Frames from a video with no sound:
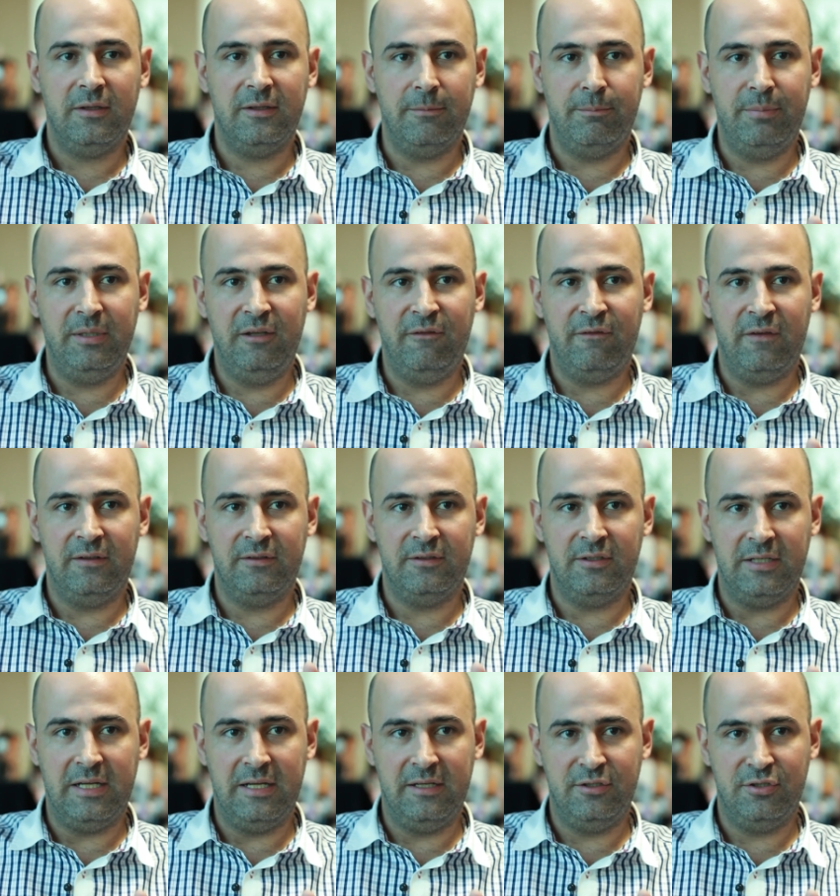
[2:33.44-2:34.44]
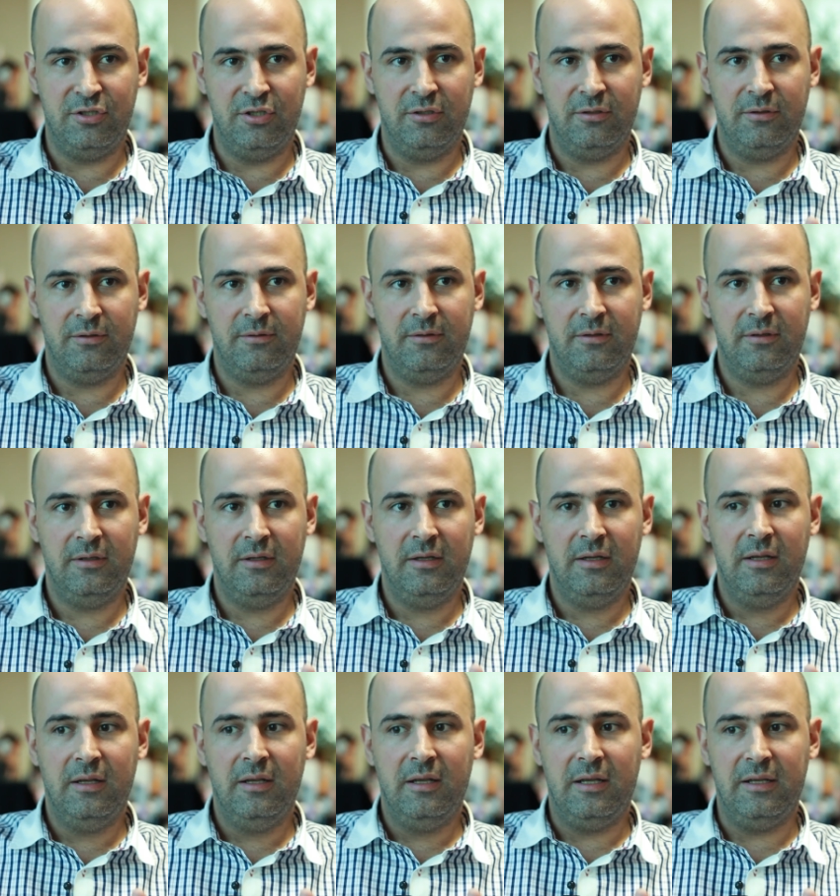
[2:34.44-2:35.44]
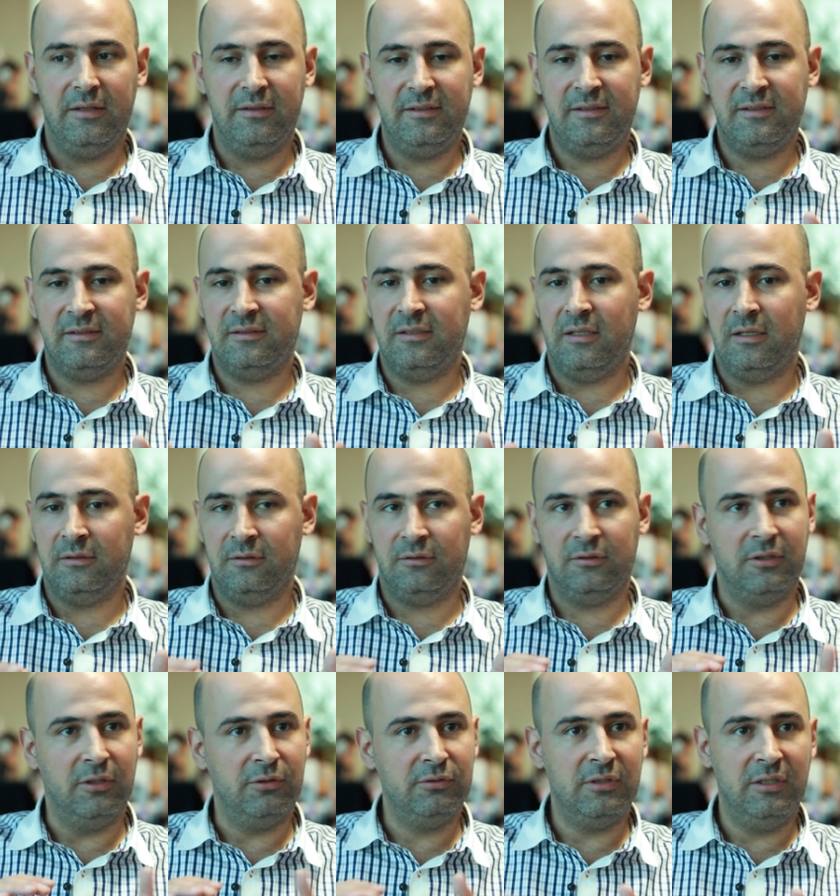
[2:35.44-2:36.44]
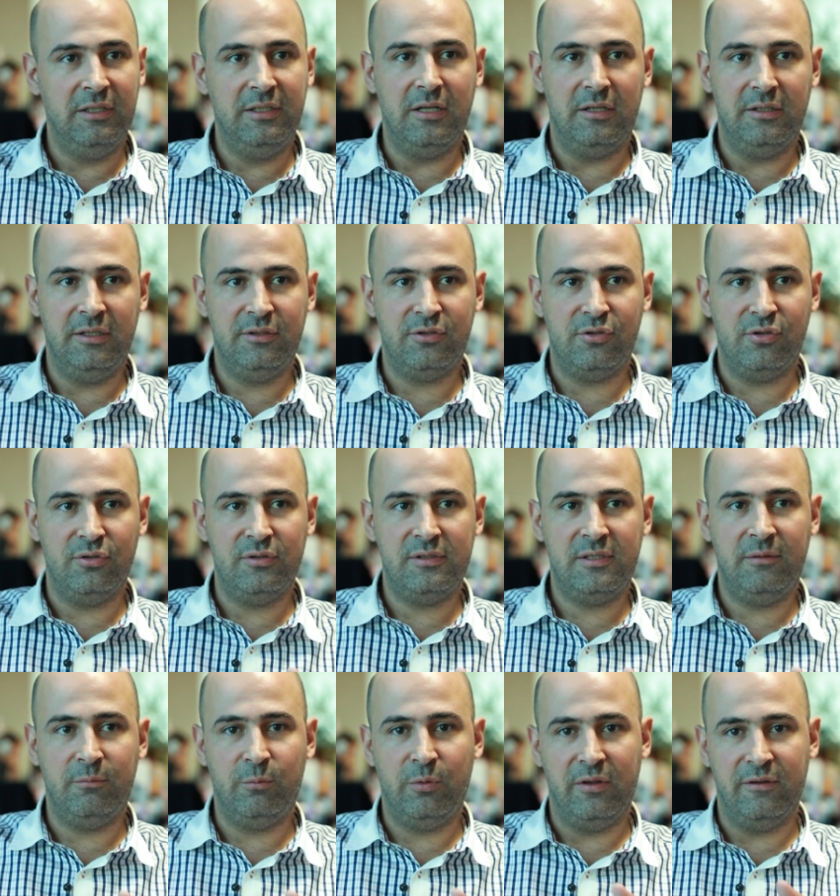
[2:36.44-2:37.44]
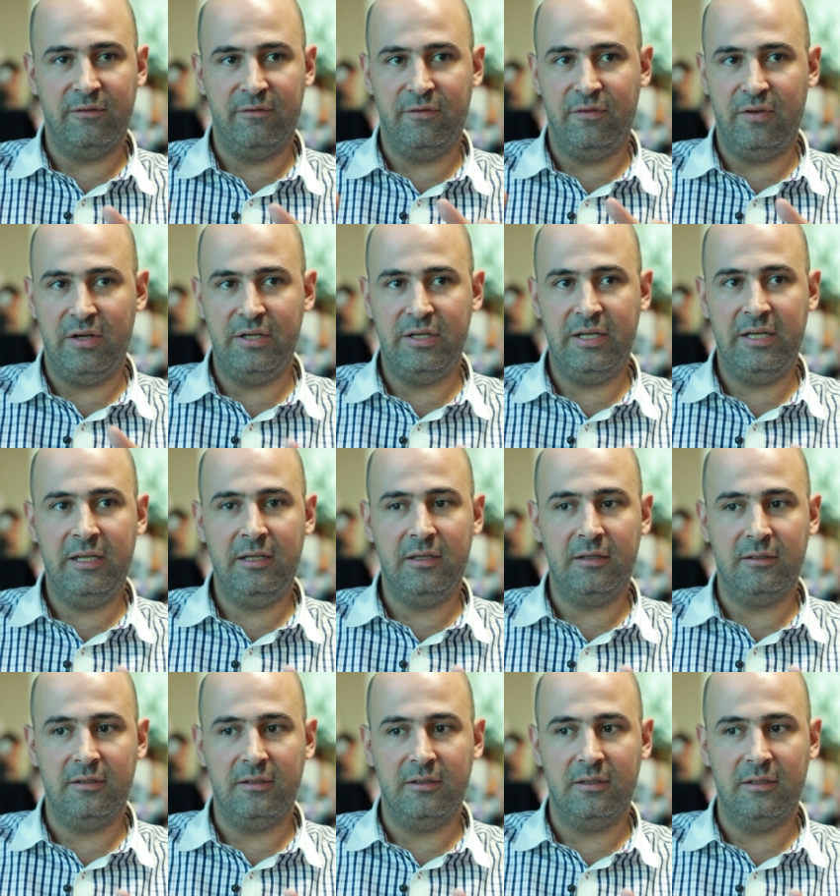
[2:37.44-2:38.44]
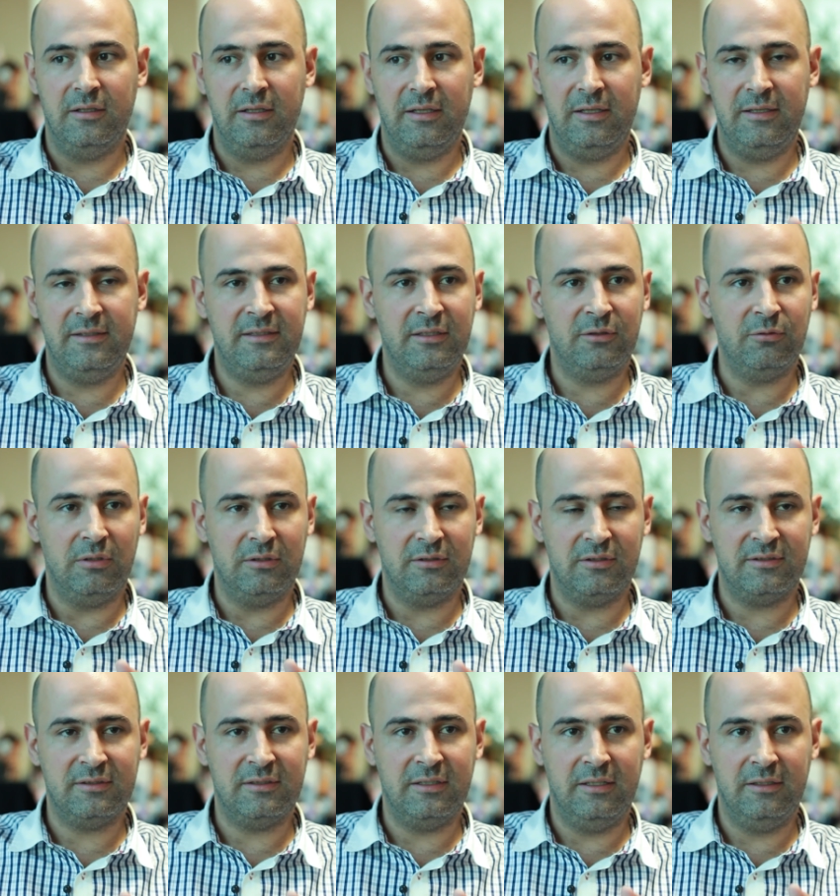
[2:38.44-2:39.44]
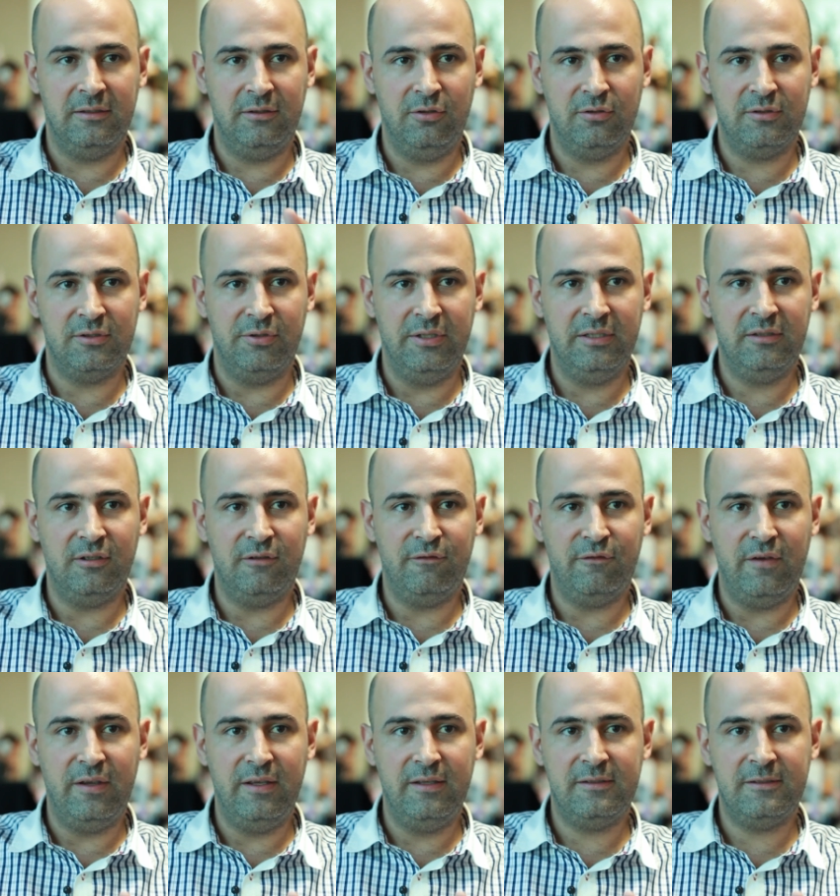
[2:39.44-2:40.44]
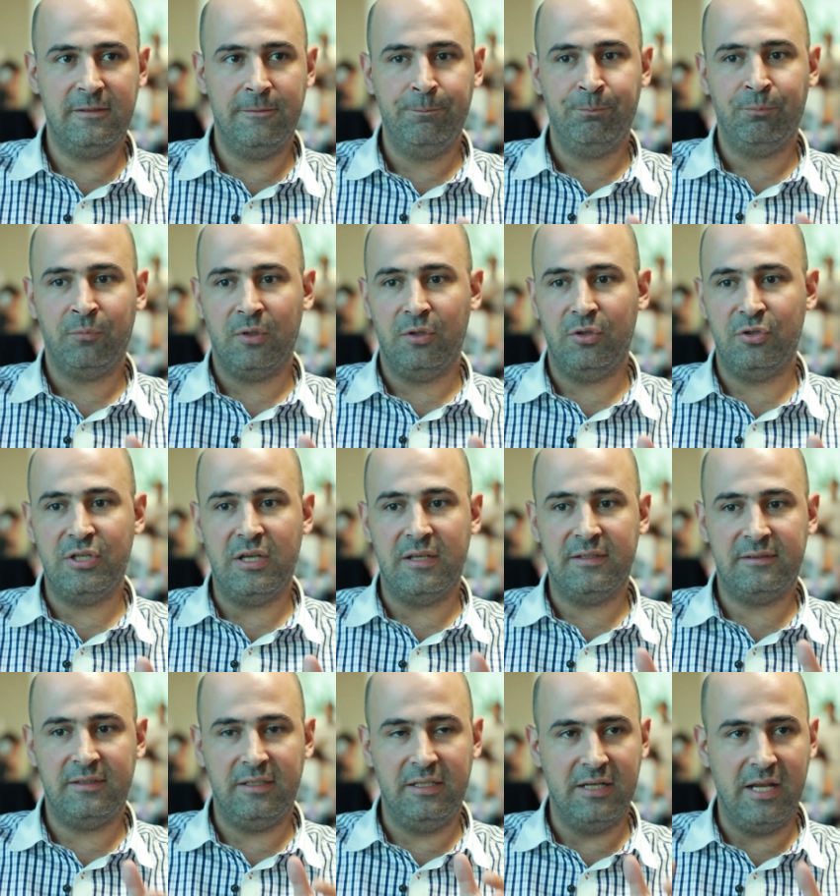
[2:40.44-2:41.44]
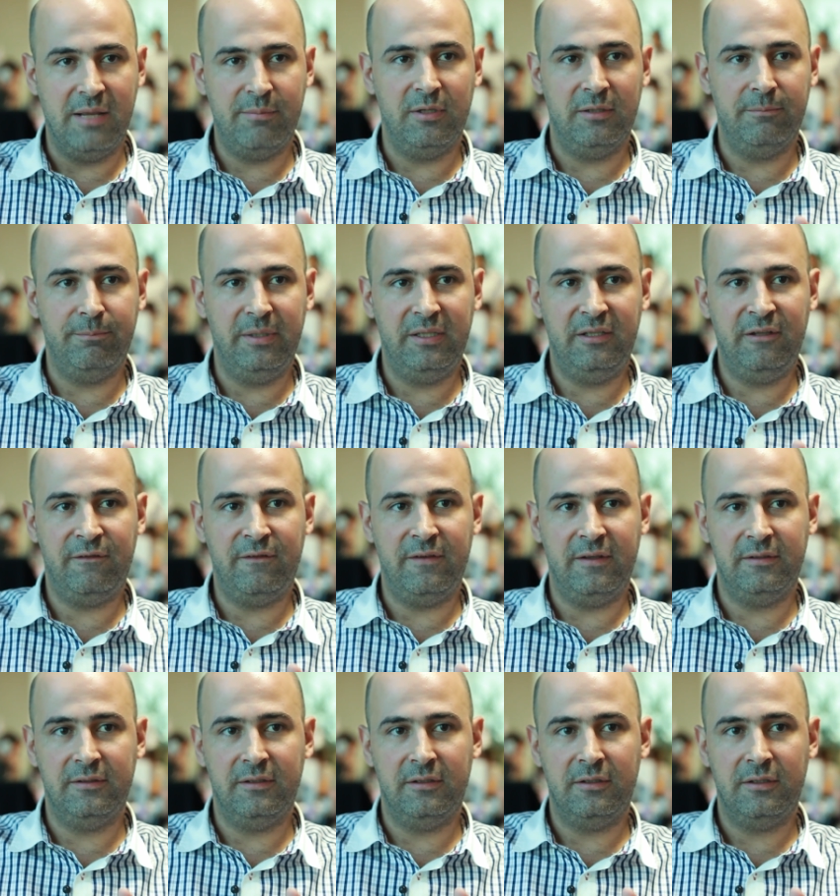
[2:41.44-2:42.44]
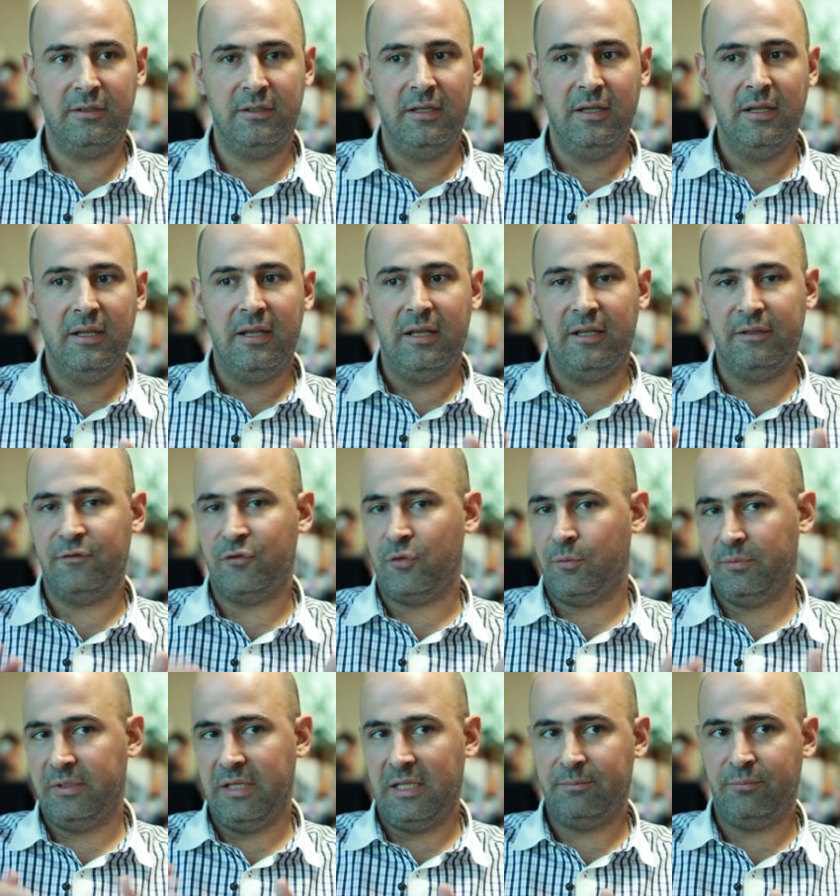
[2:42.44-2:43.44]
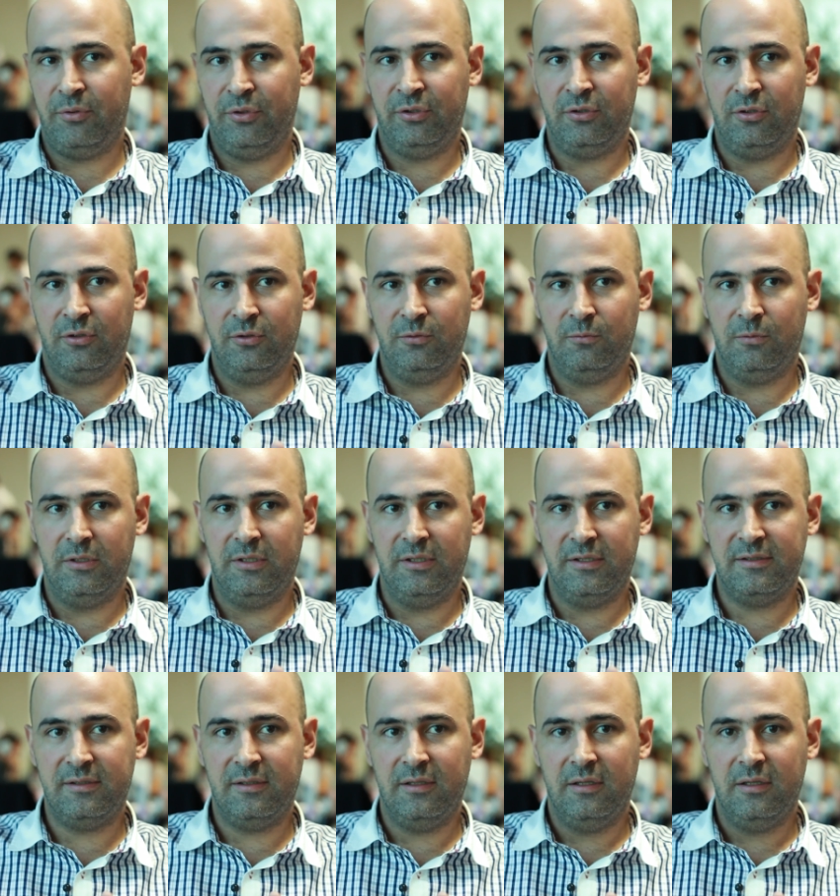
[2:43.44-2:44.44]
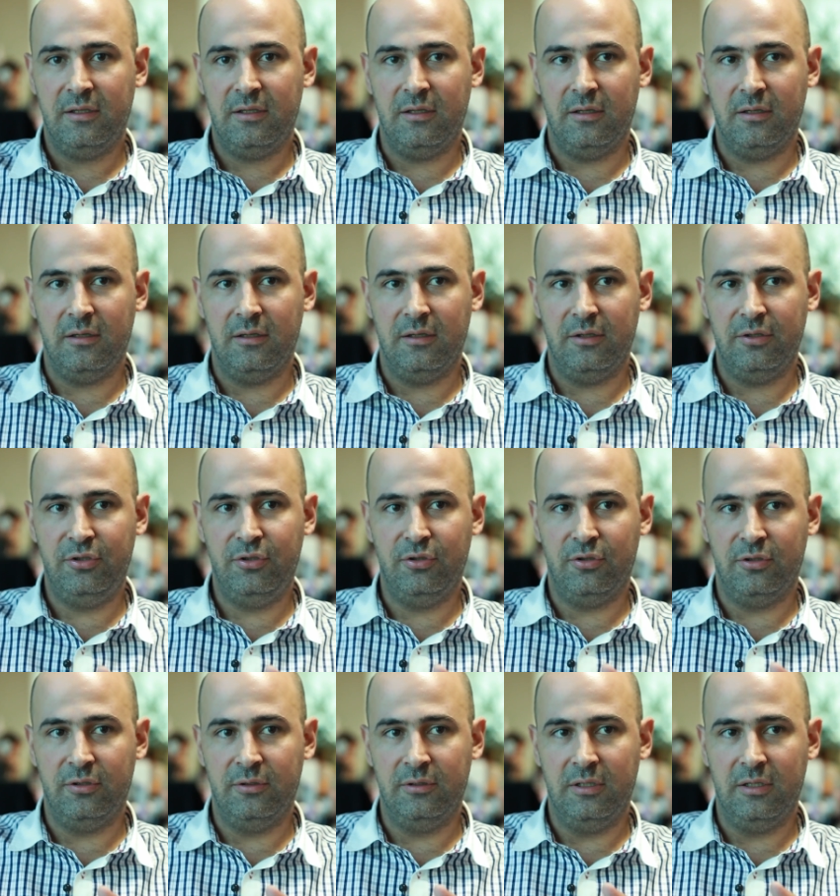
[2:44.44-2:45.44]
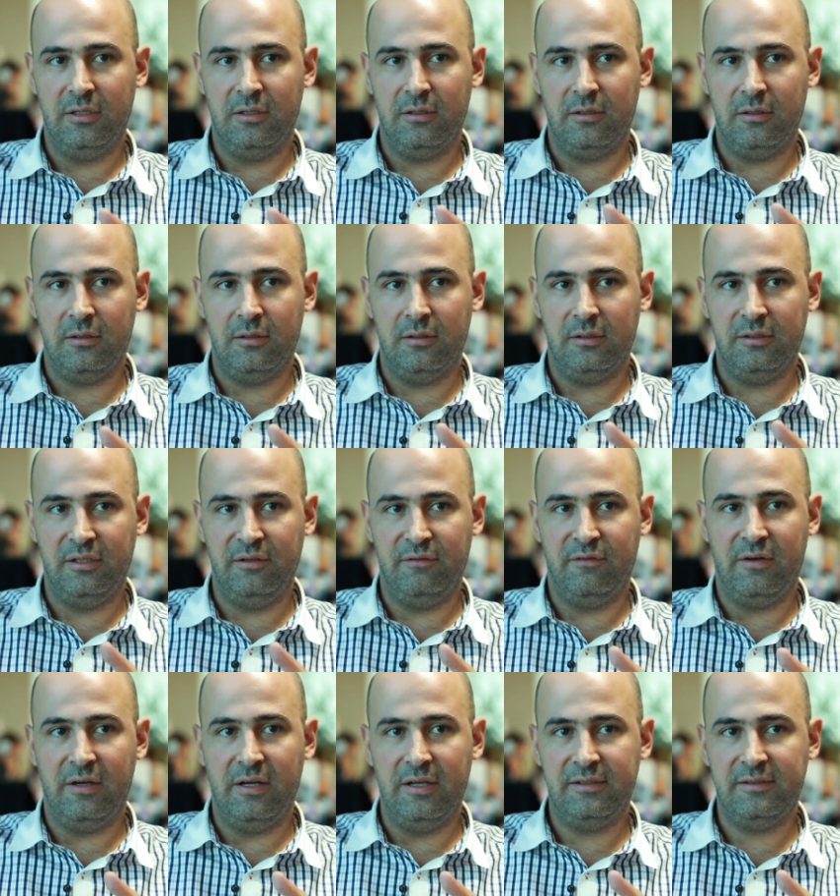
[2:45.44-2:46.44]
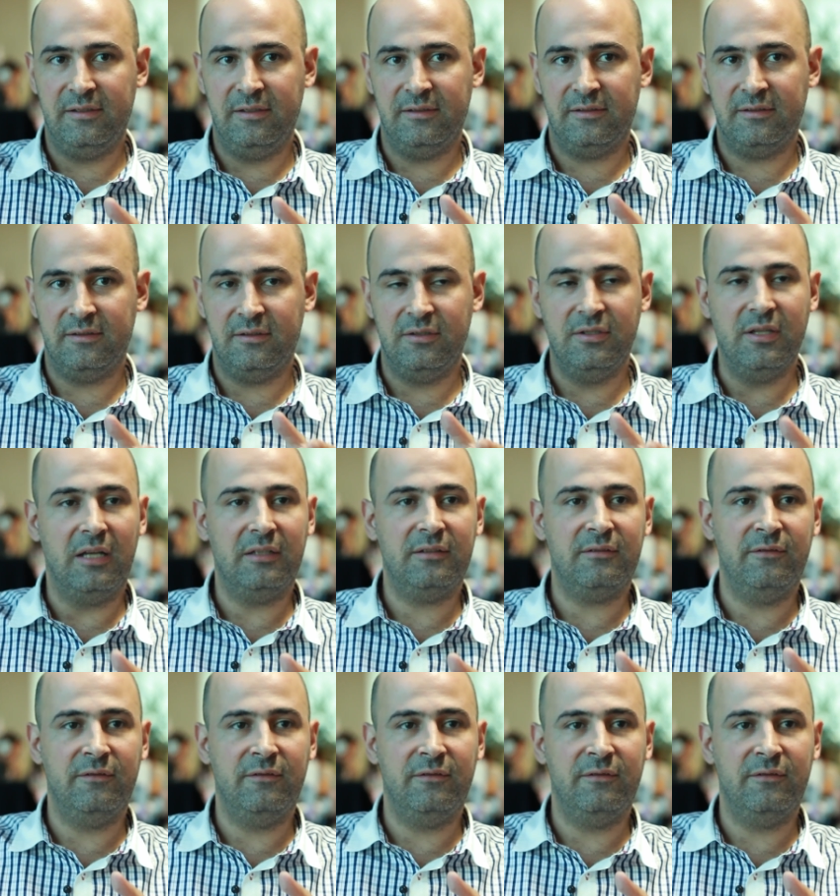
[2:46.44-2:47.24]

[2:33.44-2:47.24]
the Bitdefender engine. And this is done totally non-intrusive with a very uh, easy to understand user interface. You just enable Bitdefender, and from that point onwards, uh, your uh, device is not